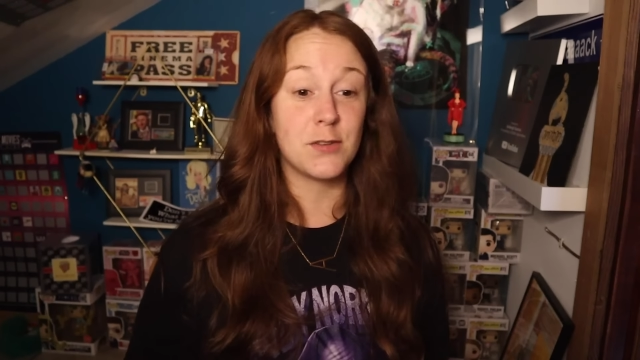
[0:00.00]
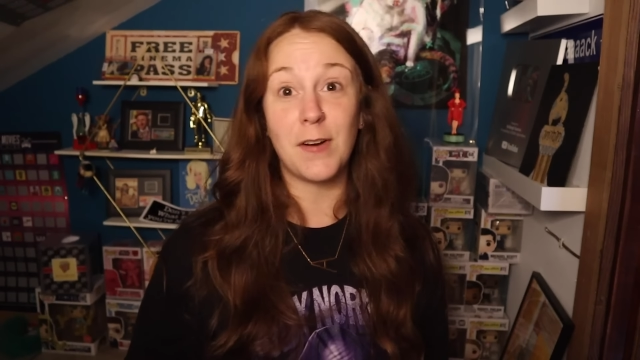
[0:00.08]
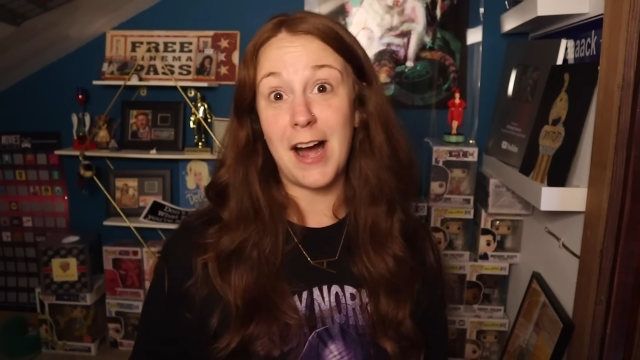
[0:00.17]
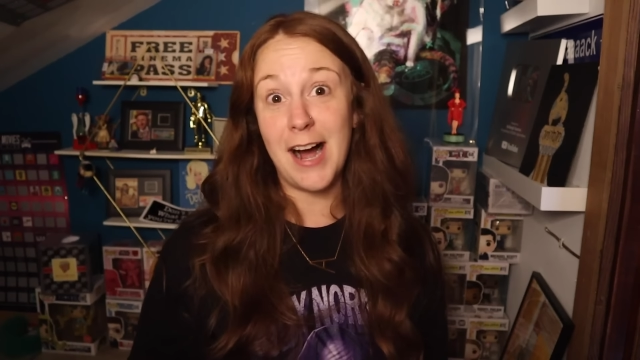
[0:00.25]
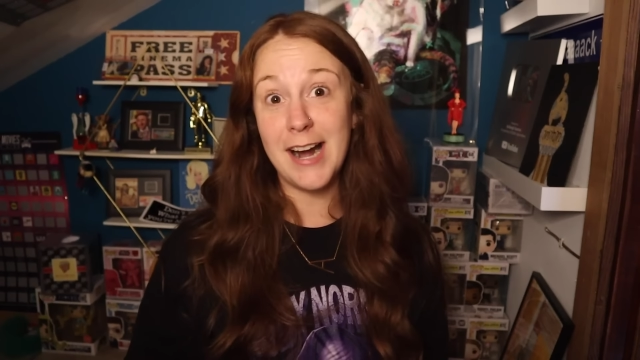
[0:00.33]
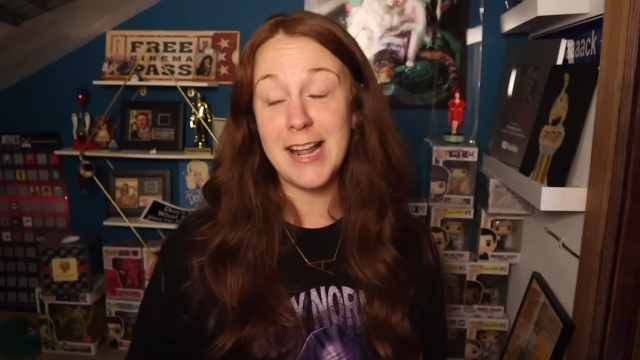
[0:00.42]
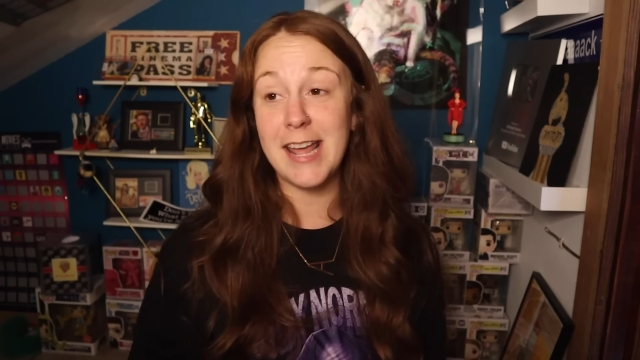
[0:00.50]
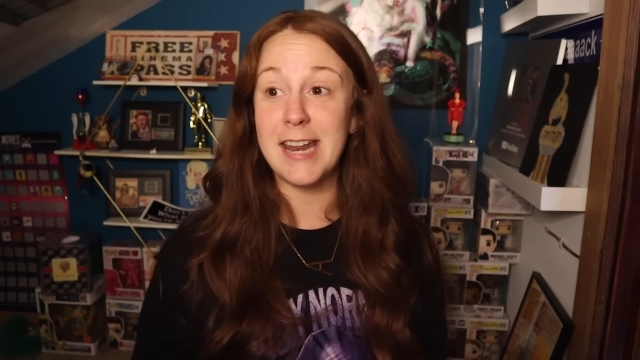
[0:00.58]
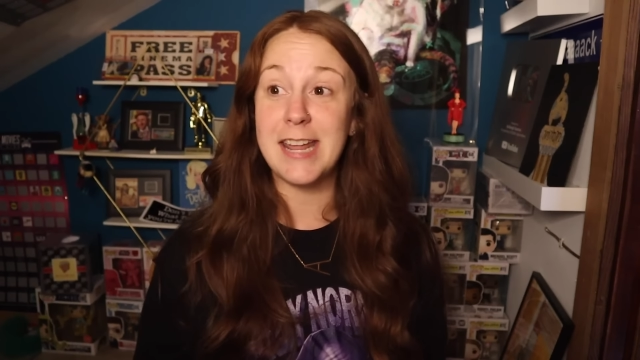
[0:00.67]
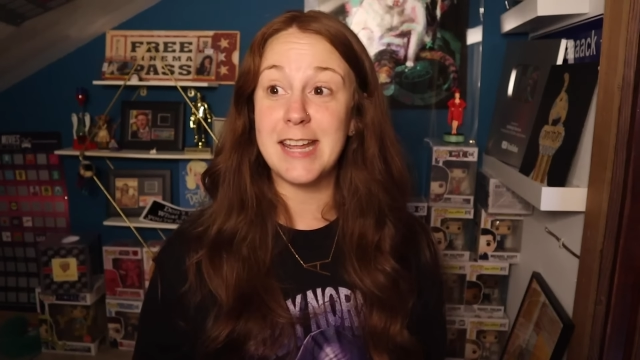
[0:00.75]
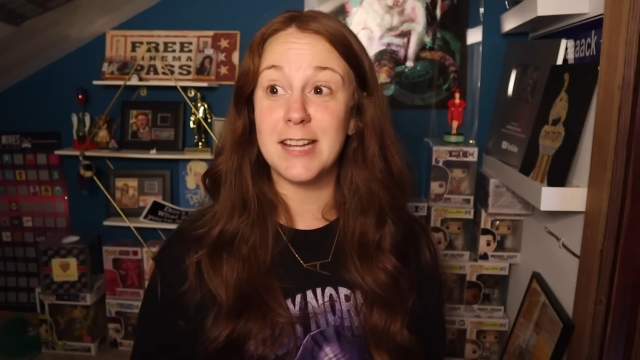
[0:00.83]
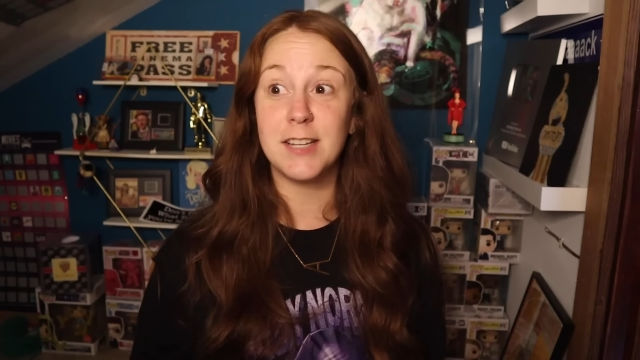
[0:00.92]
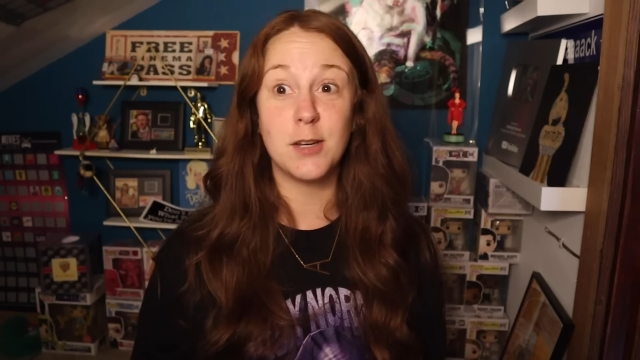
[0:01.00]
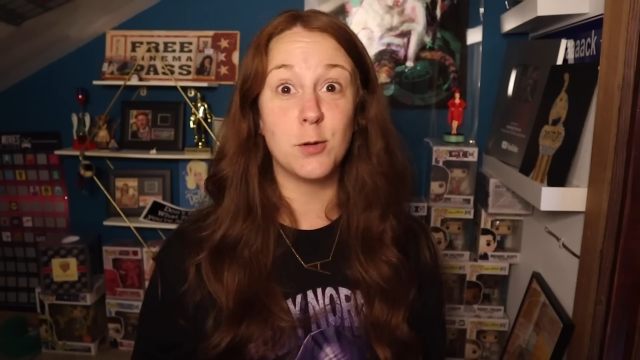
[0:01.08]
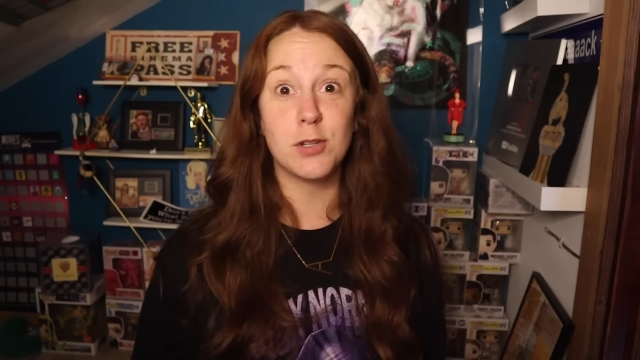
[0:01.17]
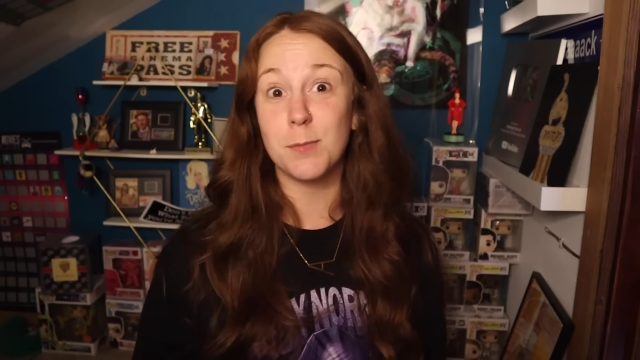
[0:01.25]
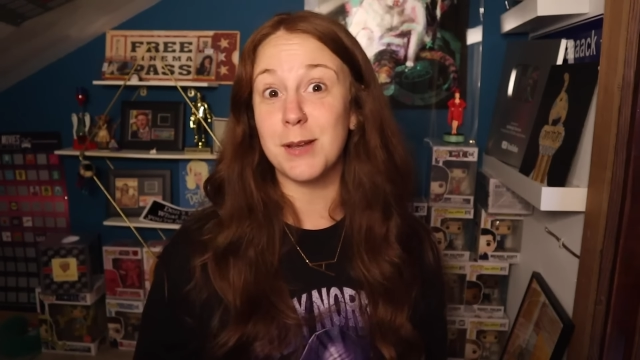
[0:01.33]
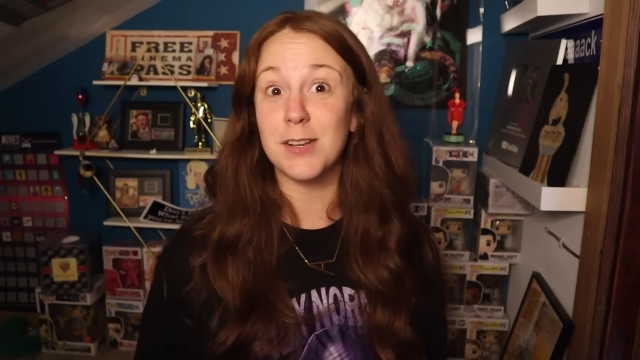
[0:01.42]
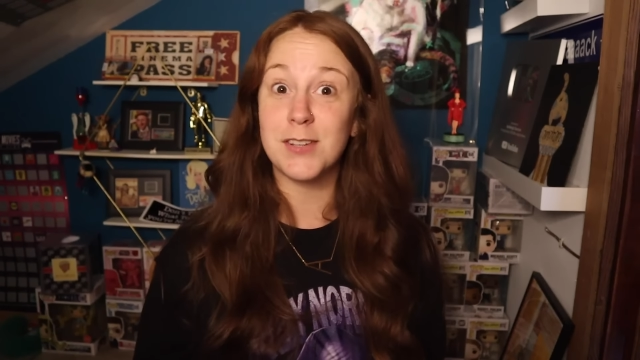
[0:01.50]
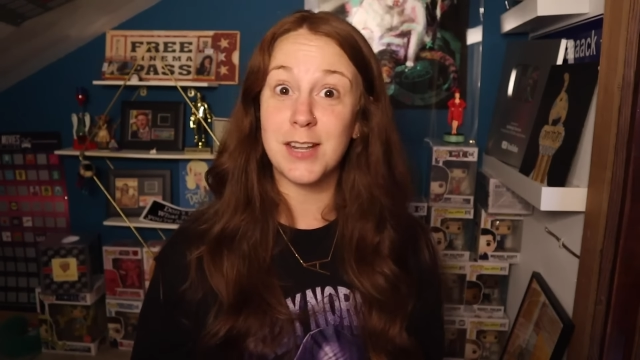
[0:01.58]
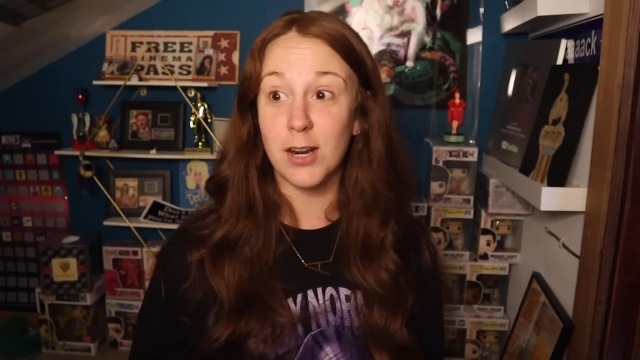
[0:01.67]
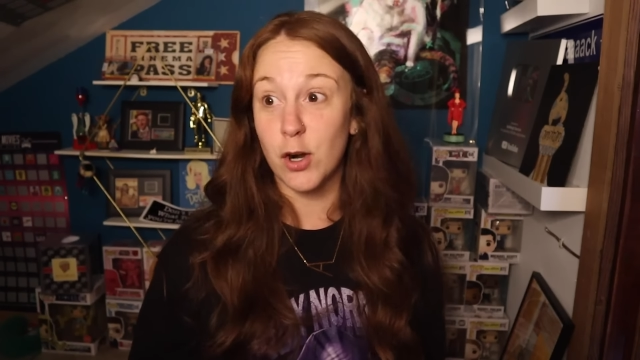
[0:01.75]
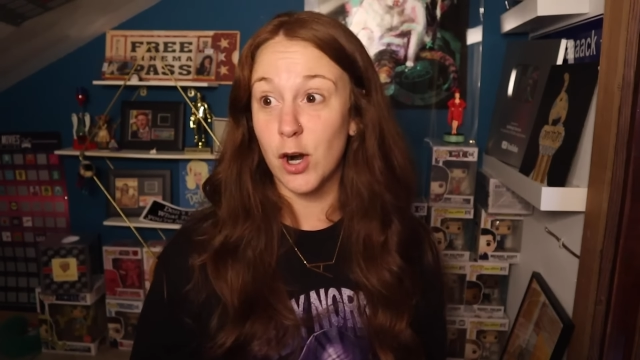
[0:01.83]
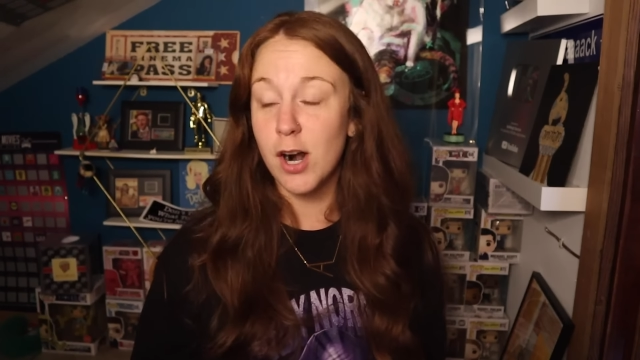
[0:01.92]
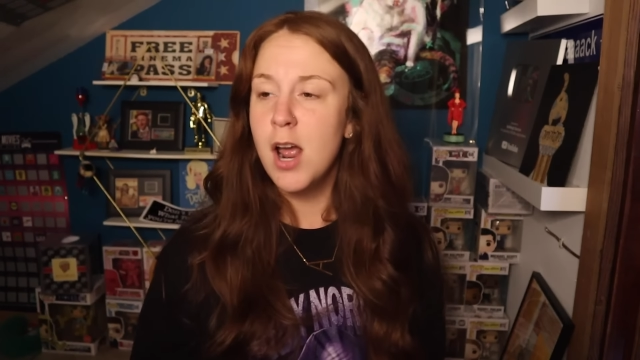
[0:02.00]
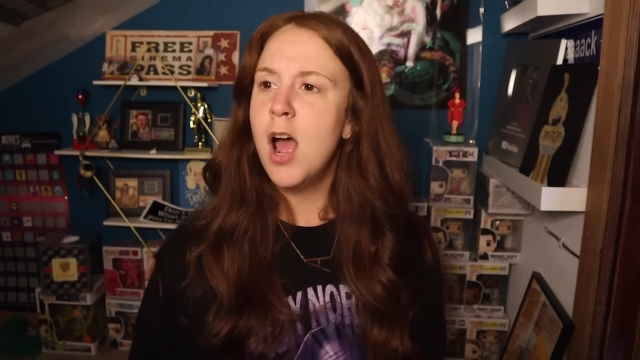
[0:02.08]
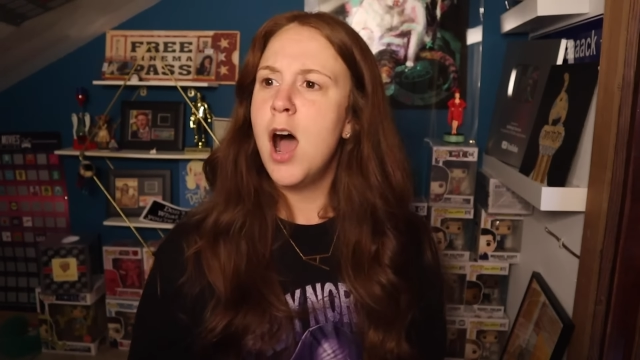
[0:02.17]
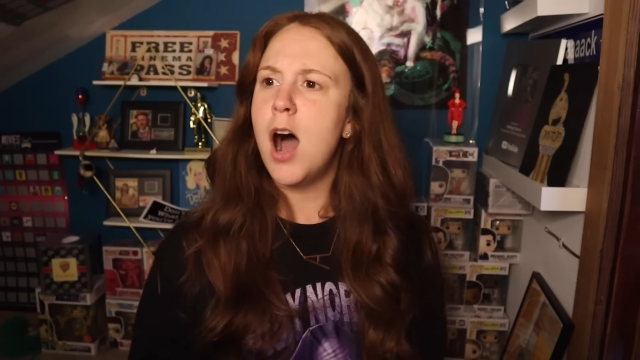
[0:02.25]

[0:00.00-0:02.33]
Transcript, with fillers: fine and he continues to be a senator.